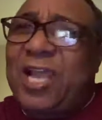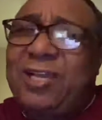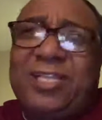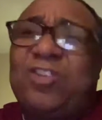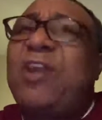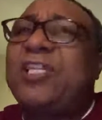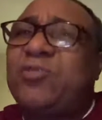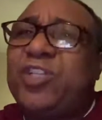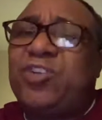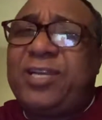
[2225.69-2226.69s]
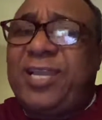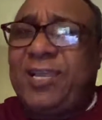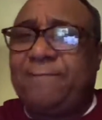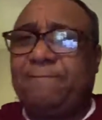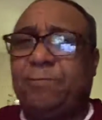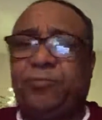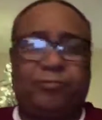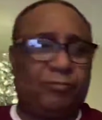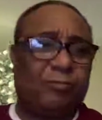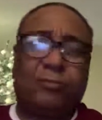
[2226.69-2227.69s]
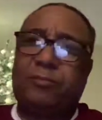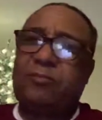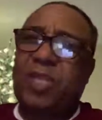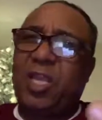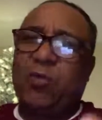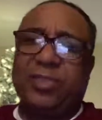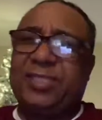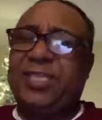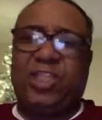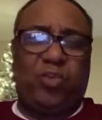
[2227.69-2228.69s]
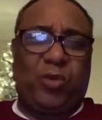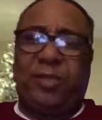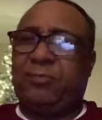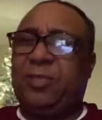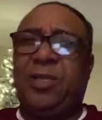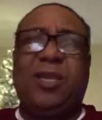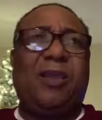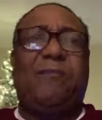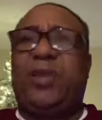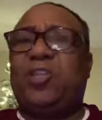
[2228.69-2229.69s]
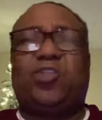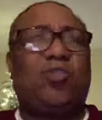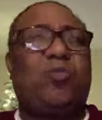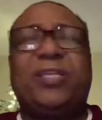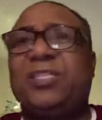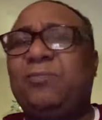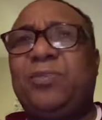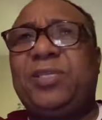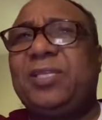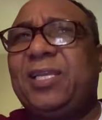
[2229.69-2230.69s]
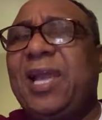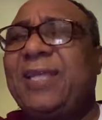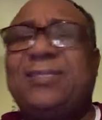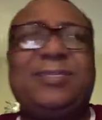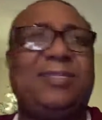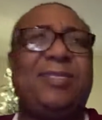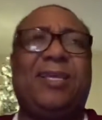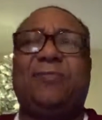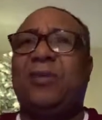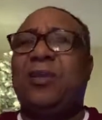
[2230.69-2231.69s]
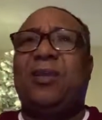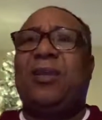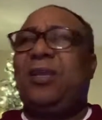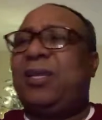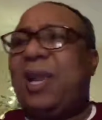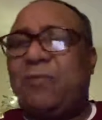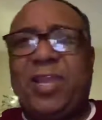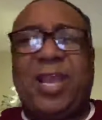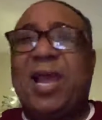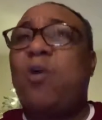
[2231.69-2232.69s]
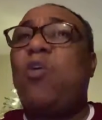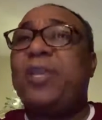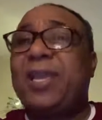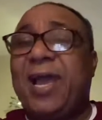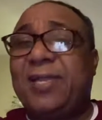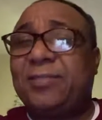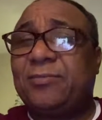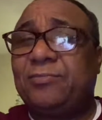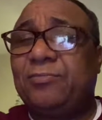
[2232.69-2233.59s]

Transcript: At his graduation day, it was T. Swain. May his soul rest in peace. And Ase Tie, Karika, all the guys.